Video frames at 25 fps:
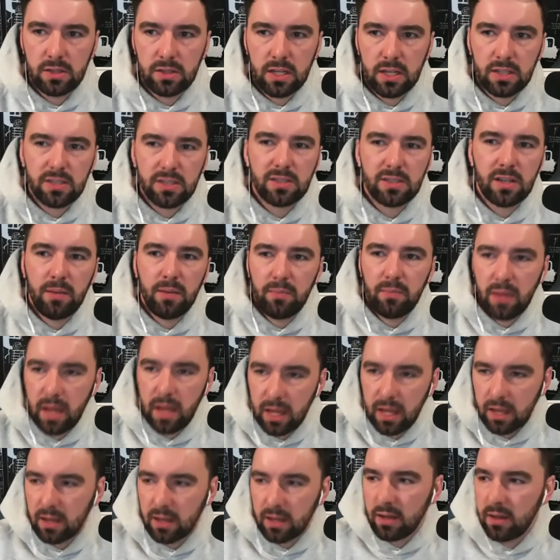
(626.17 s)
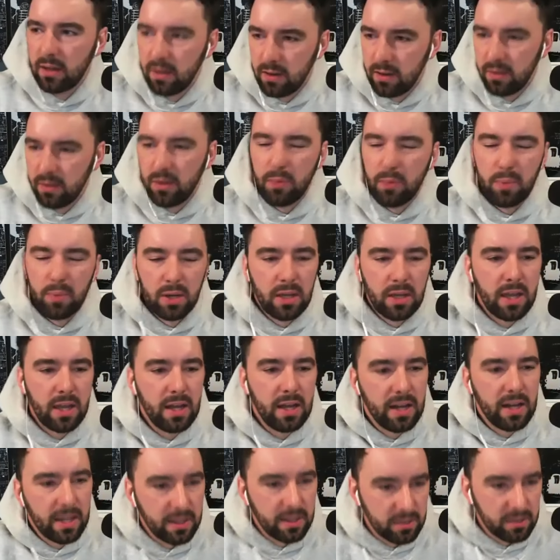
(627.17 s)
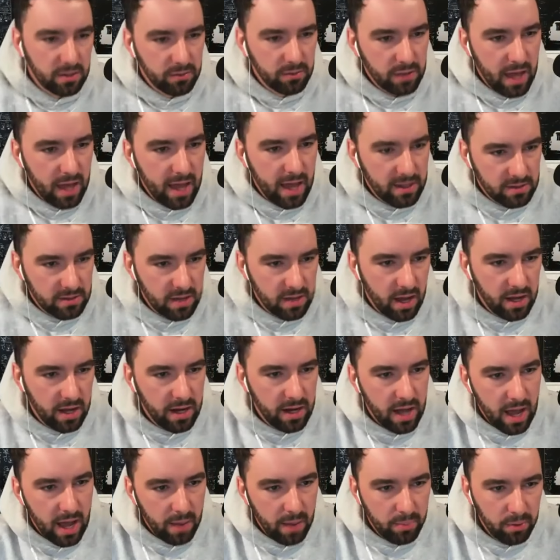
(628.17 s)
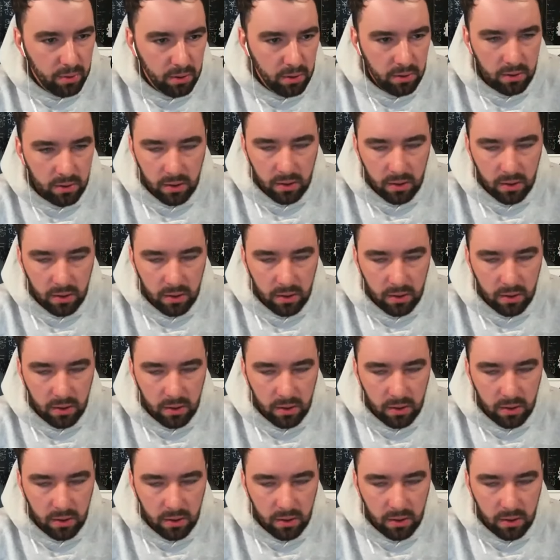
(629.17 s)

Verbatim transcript: There's some like the beginnings of that starting to happen.